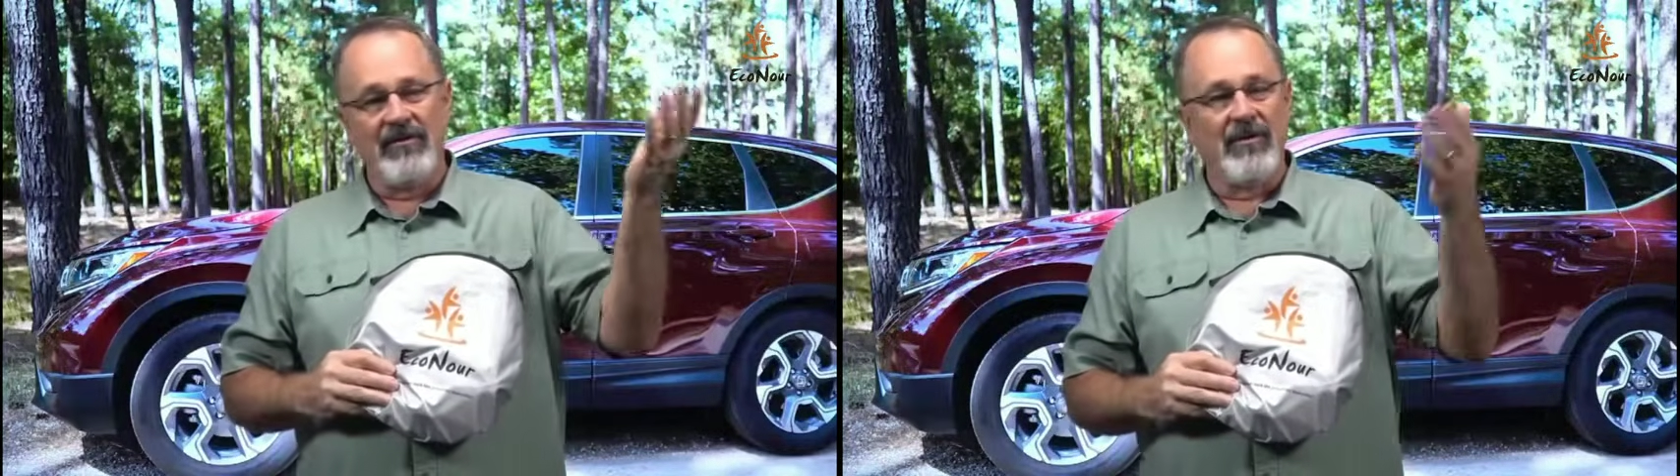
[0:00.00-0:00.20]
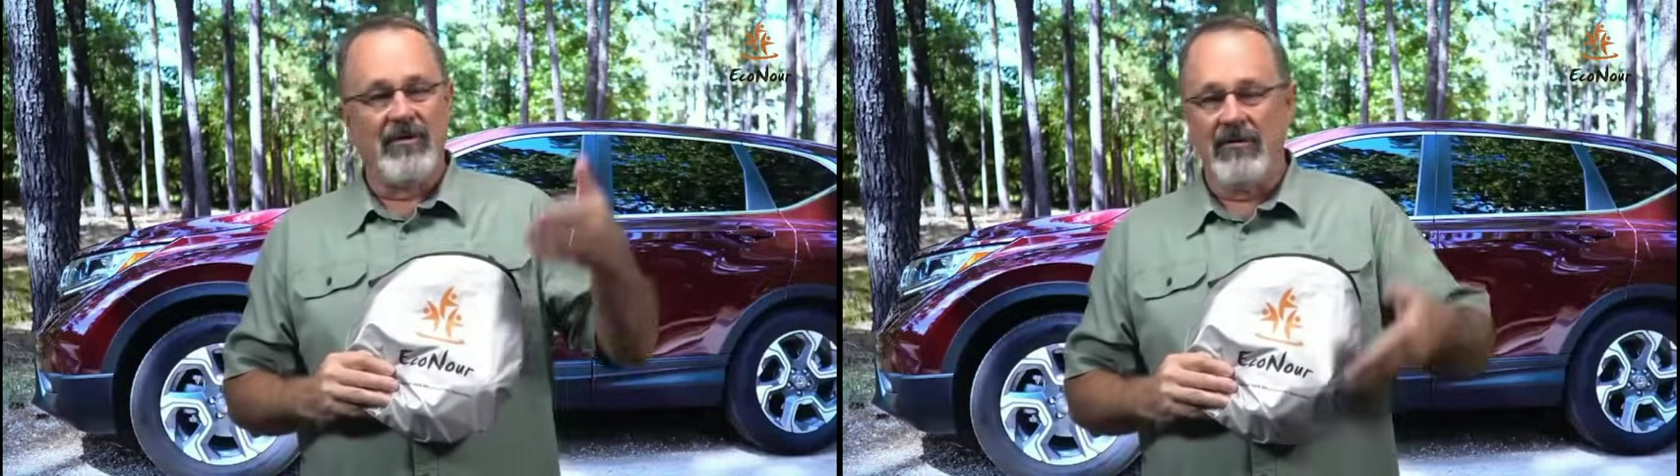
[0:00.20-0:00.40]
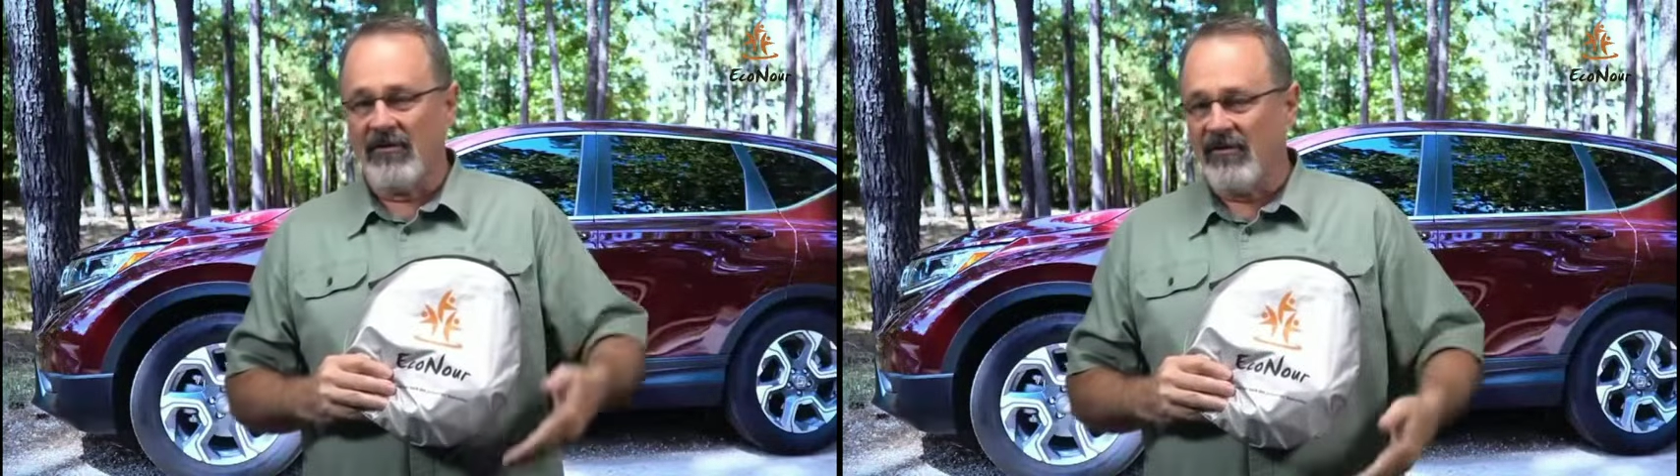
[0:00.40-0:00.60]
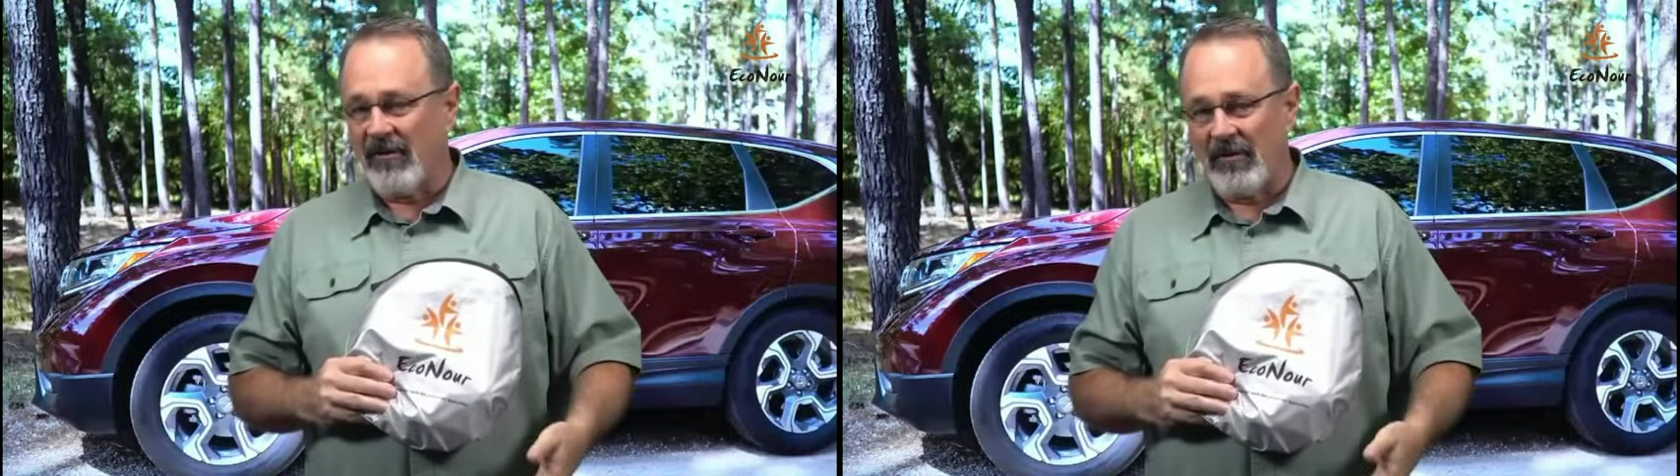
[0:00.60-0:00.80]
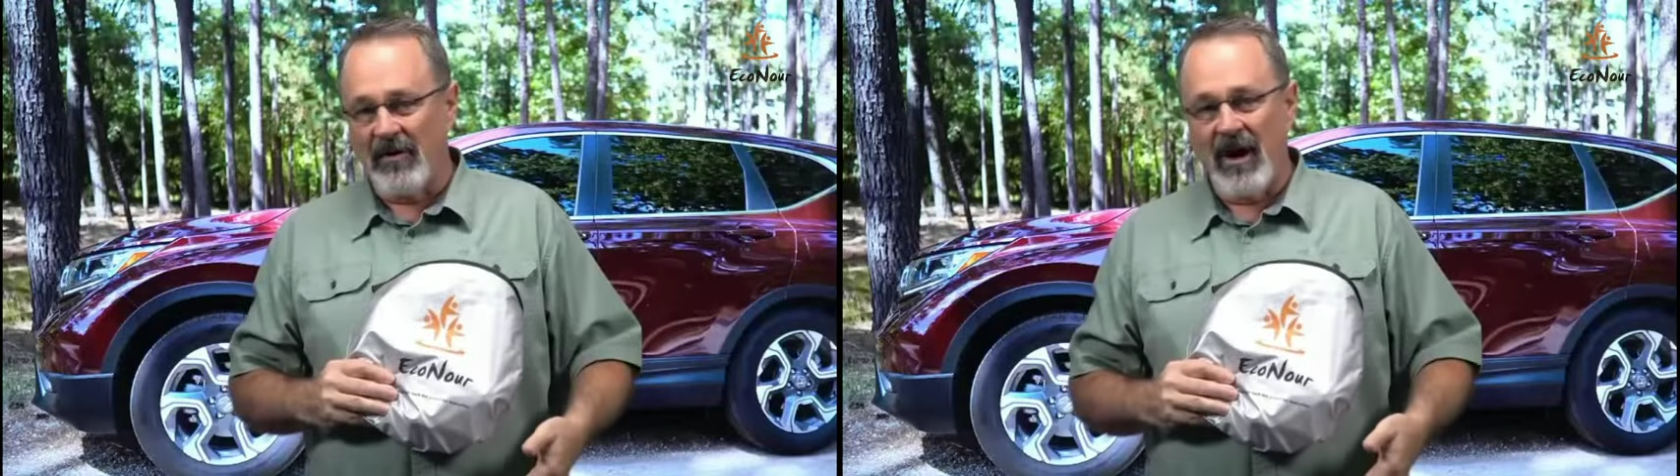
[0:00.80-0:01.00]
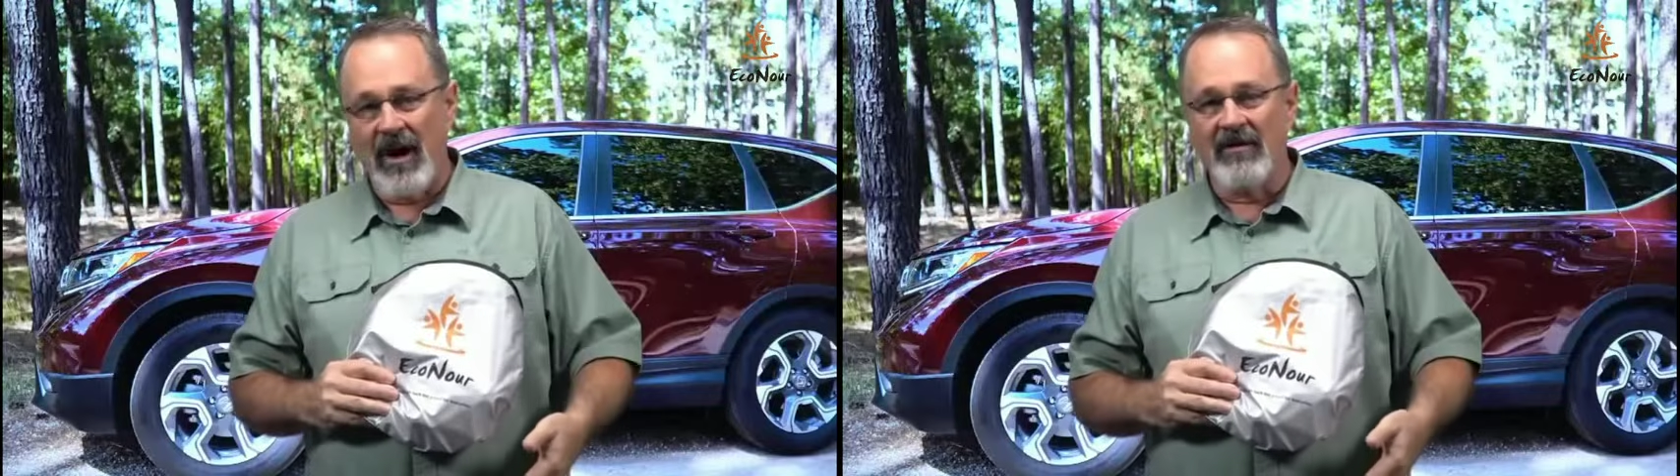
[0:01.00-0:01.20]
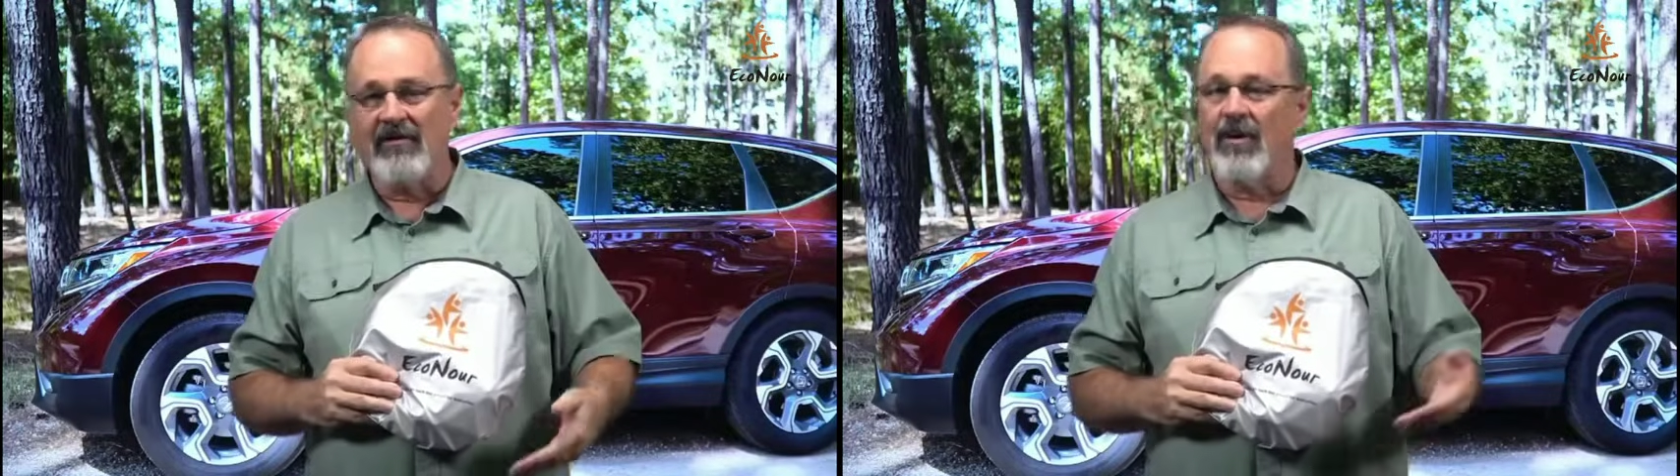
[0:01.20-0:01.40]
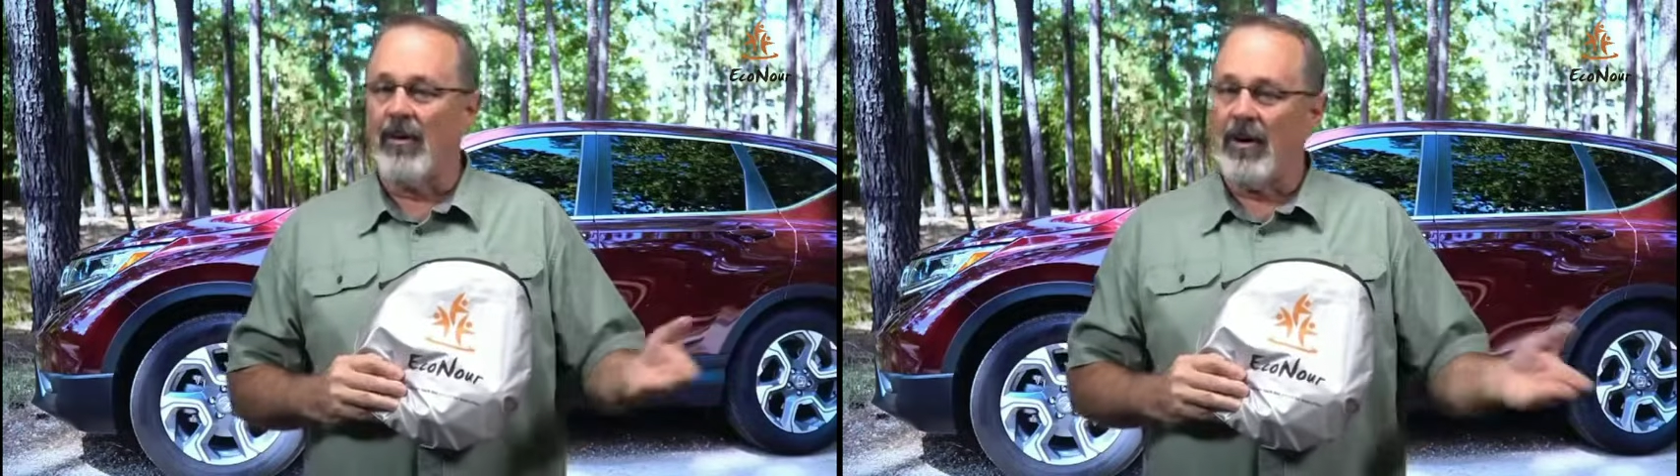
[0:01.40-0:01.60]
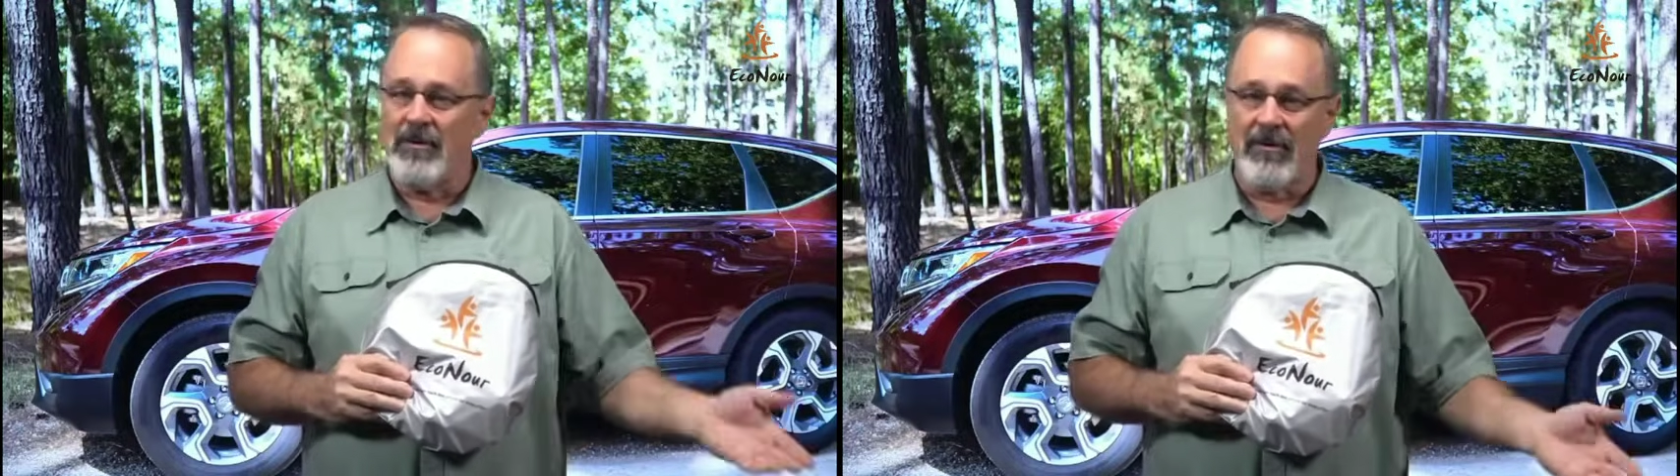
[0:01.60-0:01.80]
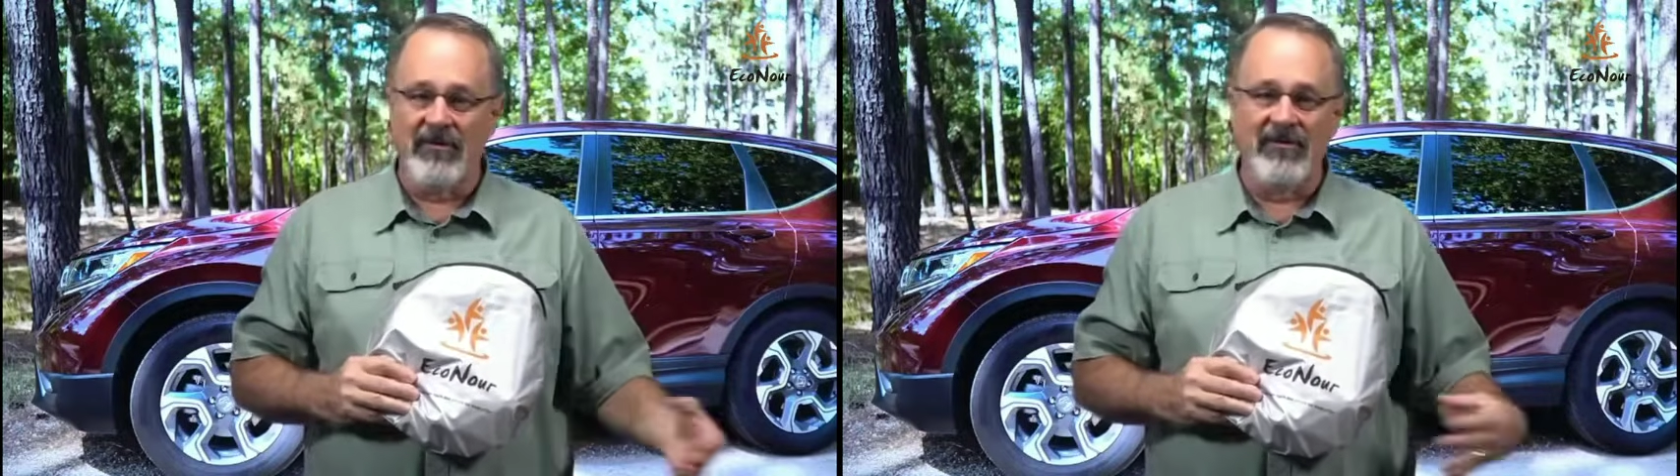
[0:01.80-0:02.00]
in your center console, under
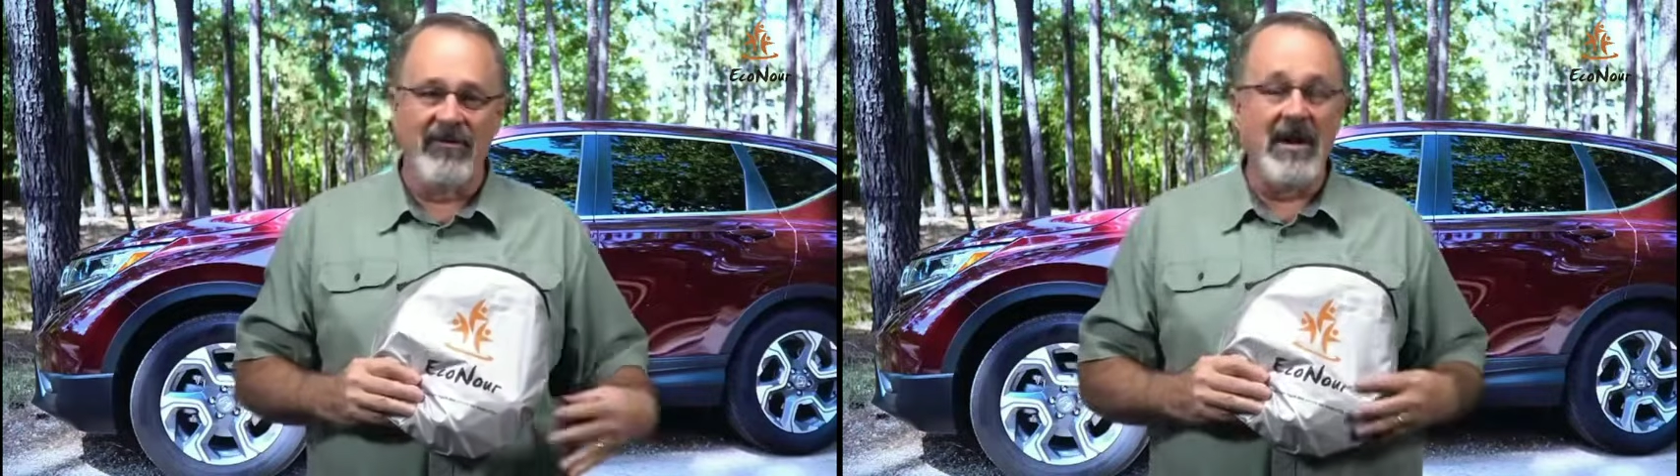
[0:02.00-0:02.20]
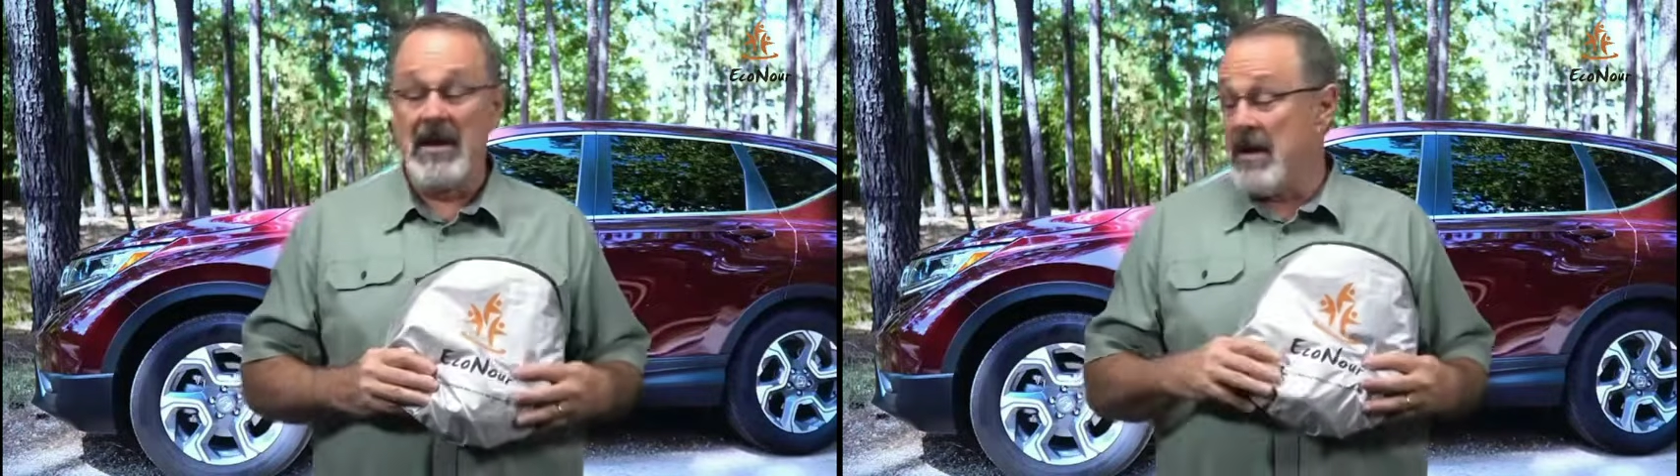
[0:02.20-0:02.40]
your seat,